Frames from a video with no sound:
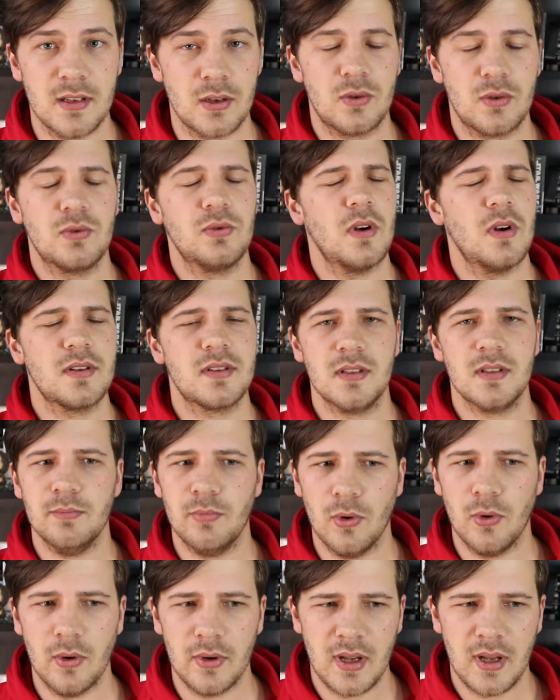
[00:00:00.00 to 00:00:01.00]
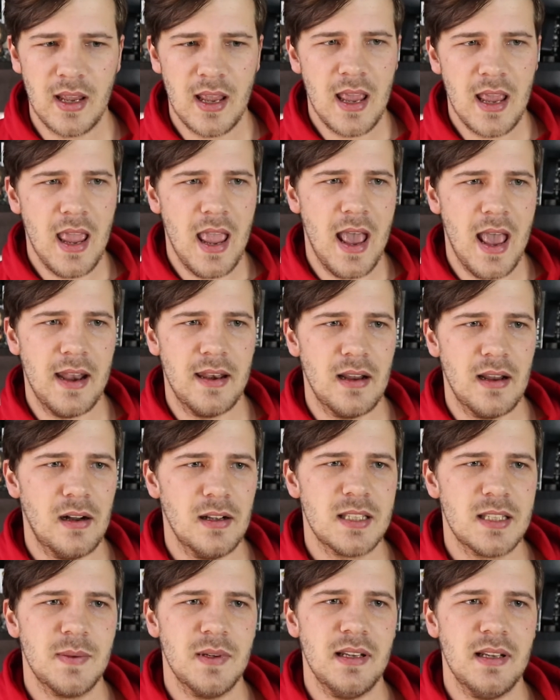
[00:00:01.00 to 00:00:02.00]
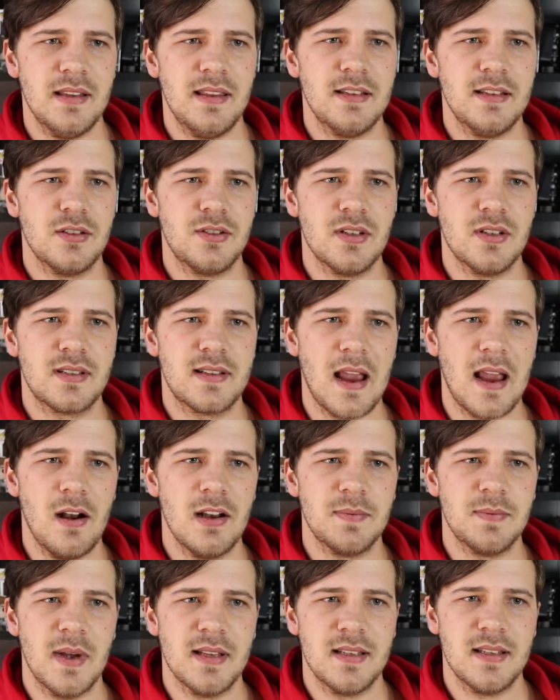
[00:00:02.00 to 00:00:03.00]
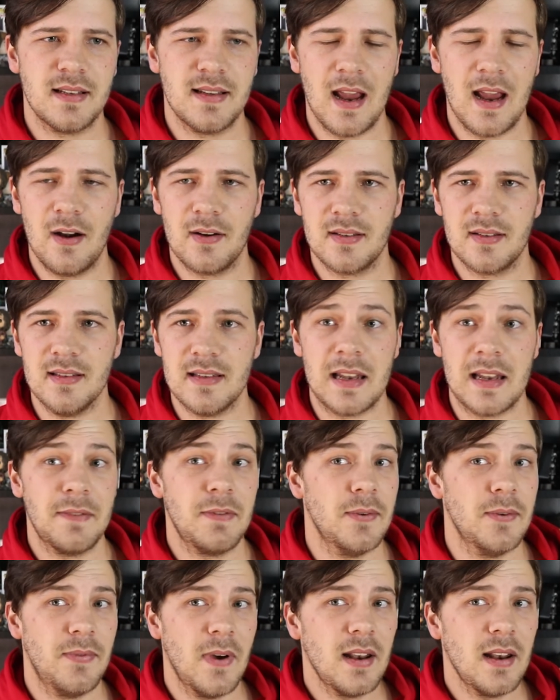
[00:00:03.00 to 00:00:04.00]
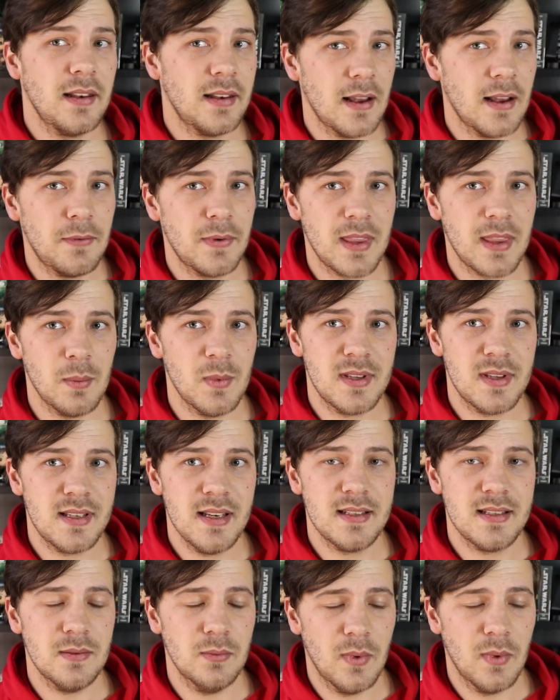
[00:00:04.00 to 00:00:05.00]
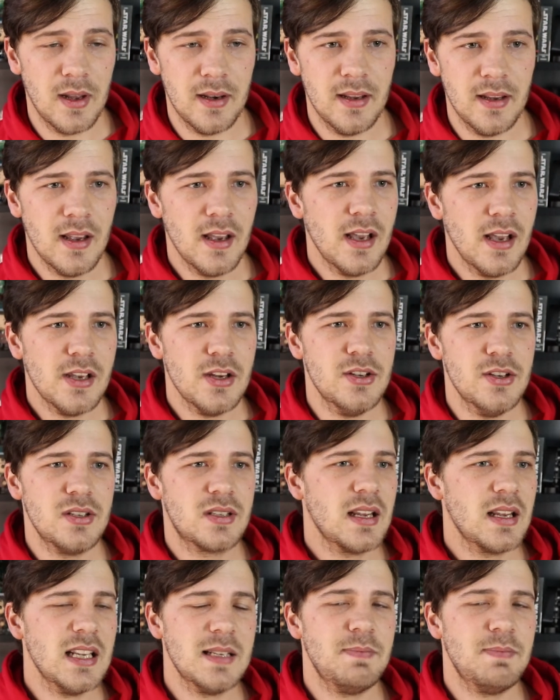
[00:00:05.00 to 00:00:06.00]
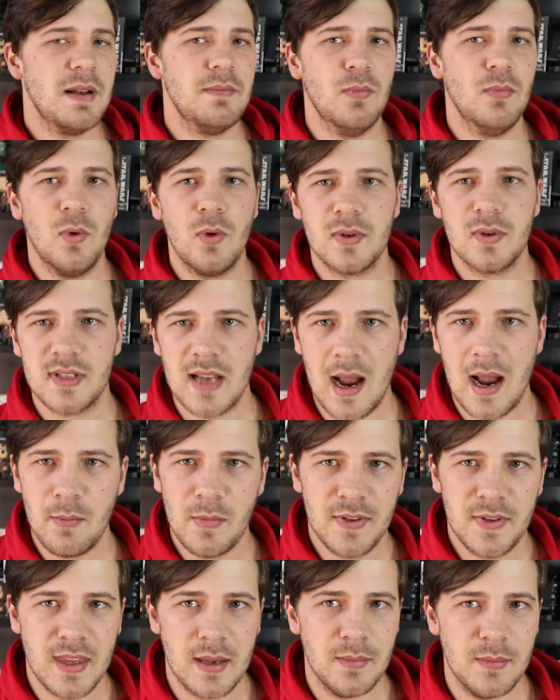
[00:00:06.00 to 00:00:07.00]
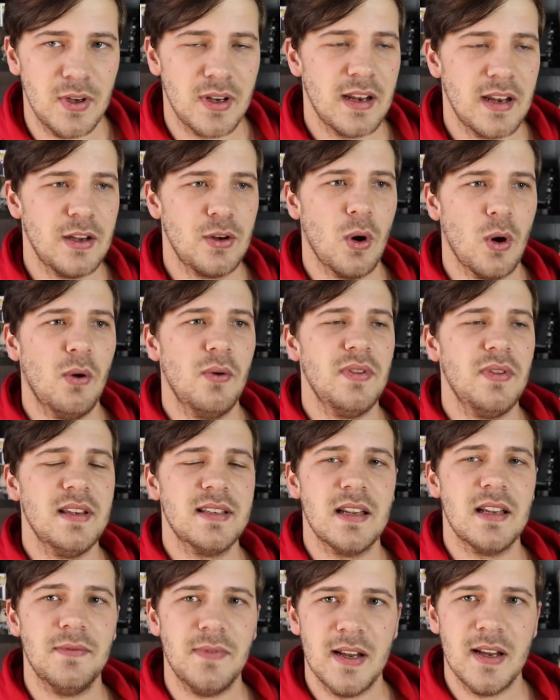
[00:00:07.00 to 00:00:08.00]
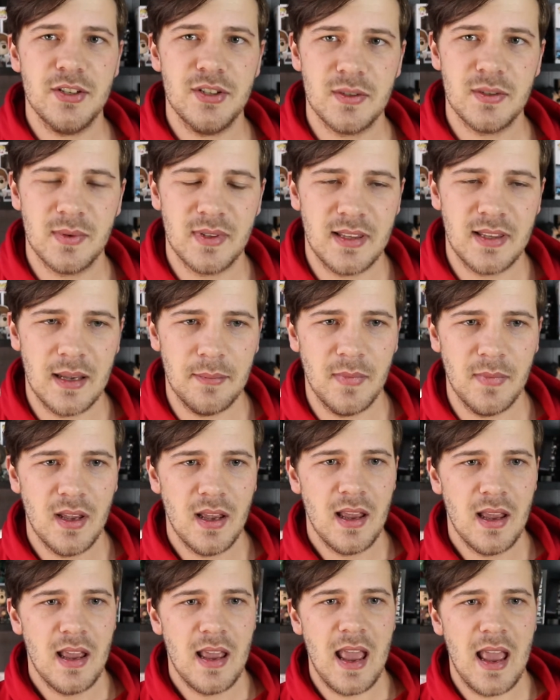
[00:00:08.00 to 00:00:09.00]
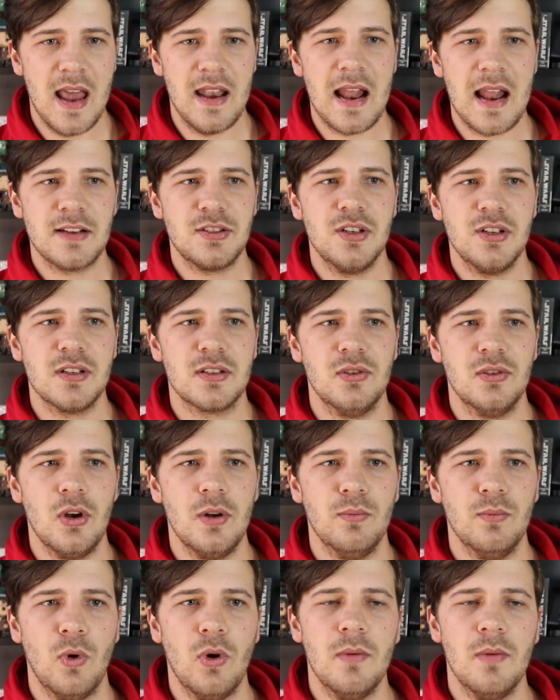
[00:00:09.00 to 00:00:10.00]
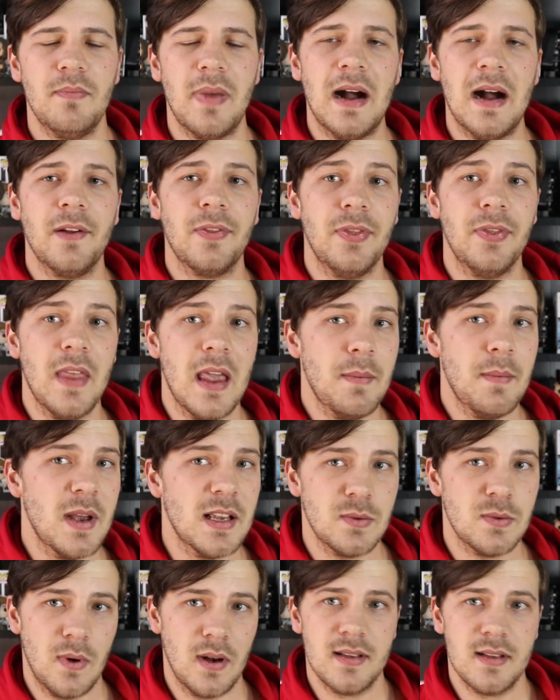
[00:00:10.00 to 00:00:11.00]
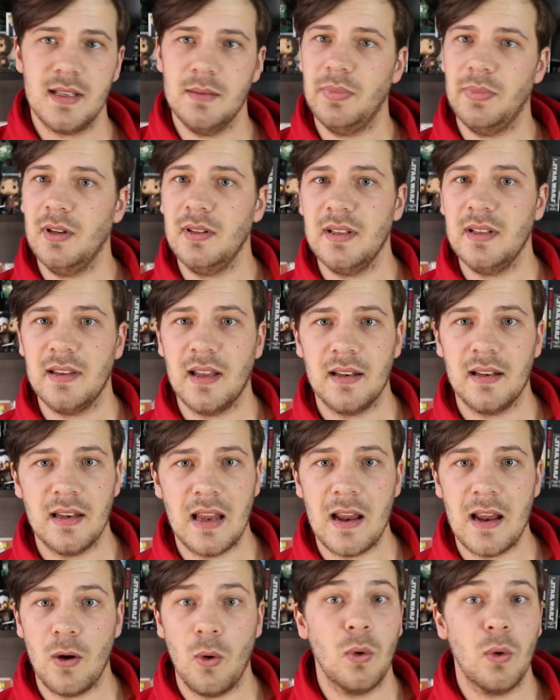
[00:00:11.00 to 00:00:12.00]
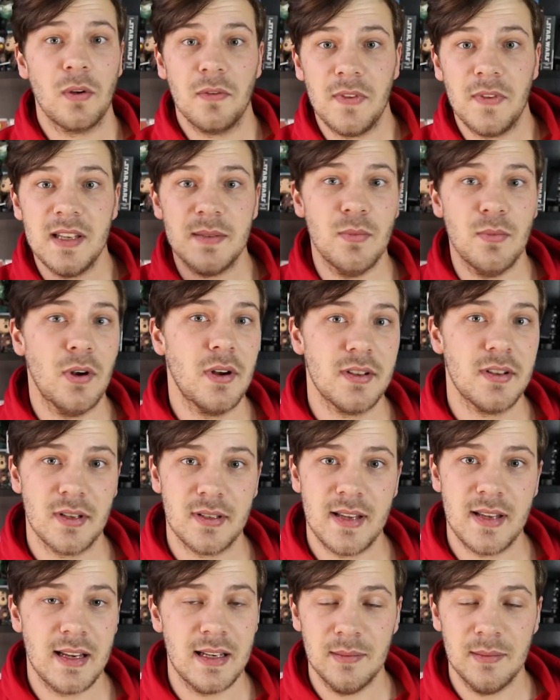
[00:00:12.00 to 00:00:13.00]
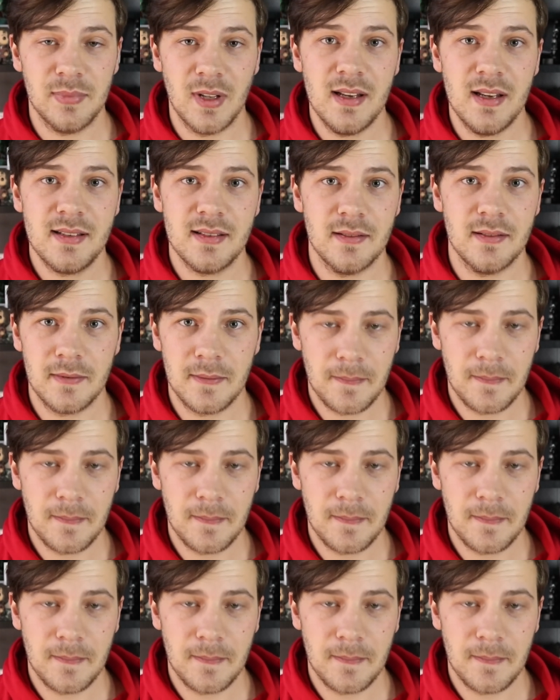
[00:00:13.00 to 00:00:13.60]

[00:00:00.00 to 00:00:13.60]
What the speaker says: across the board, and ultimately, these are just charismatic characters that if you fell in love with them with Season 1, you just get to spend more time with them. You get to go on these adventures with them and actually just learn more about them as well as the building that all of these murders are taking place in.